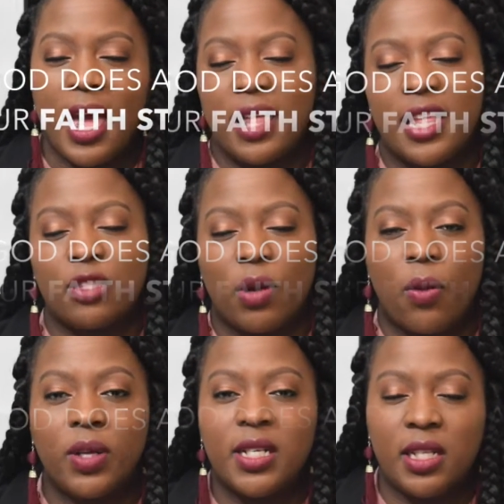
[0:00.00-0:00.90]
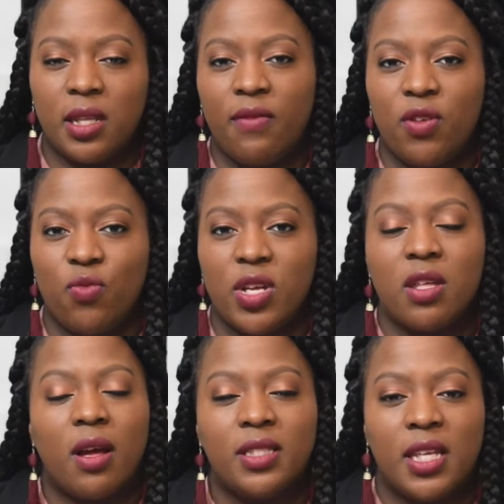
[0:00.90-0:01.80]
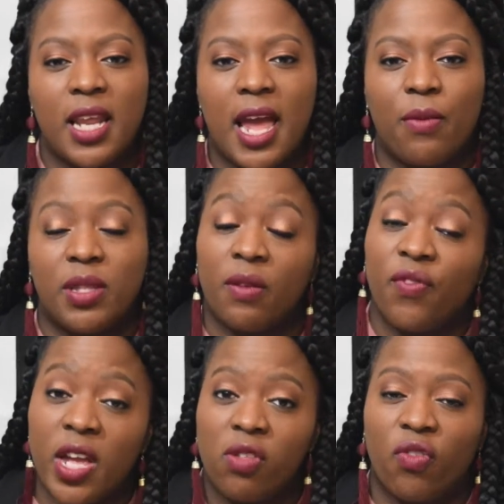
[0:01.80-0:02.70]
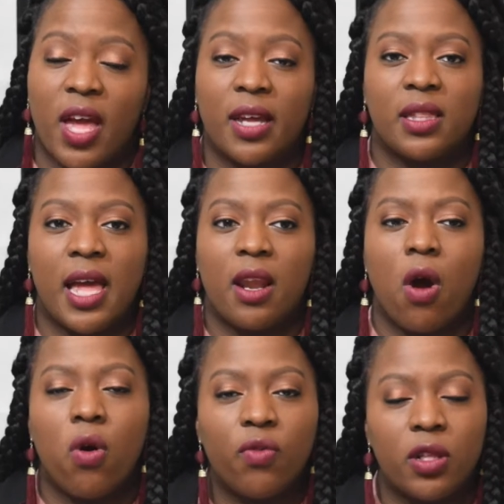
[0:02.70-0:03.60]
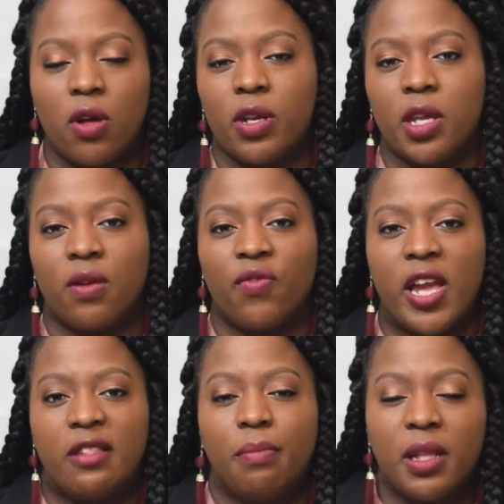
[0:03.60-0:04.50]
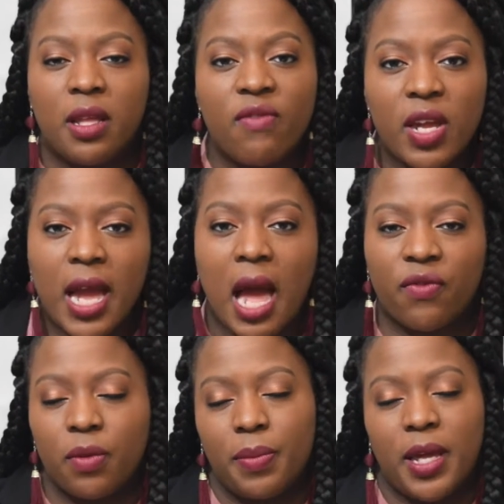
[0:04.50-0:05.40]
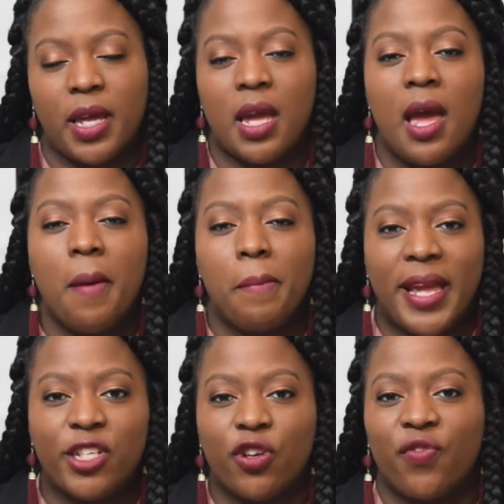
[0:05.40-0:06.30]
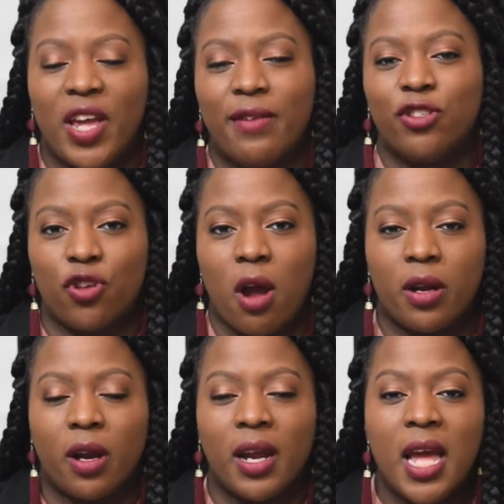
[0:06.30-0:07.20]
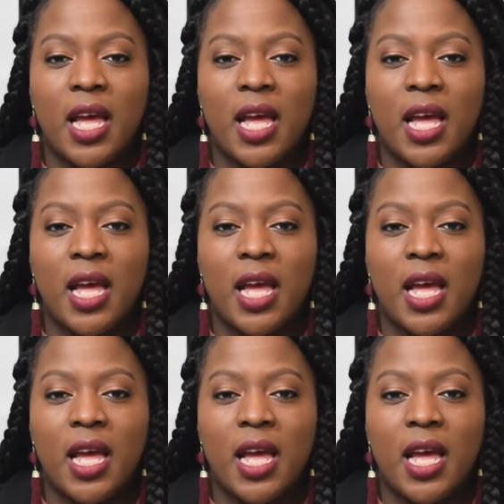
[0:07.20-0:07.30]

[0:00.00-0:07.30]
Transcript: And that's what I wanted to leave you with on today, with the faith fact that overloading your faith, believing God for big, makes your faith stronger.